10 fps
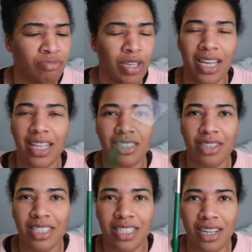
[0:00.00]
Okay, that's
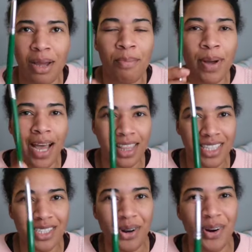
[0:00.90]
all it says on it. But at the
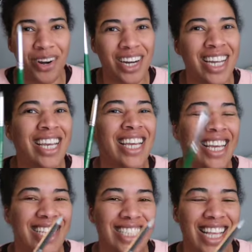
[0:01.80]
store,
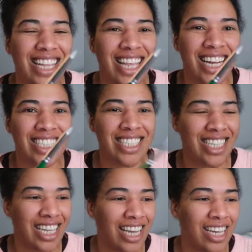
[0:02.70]
it said that it's
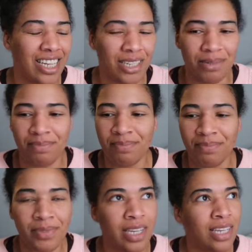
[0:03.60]
like an
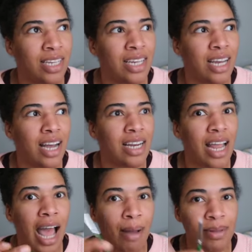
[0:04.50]

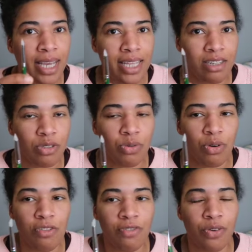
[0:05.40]
applicator
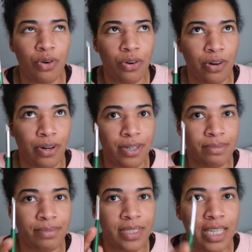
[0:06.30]
tool for
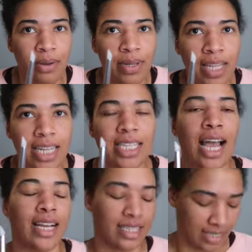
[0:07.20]
liquid
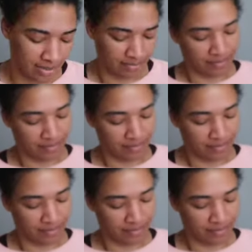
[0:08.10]
latex.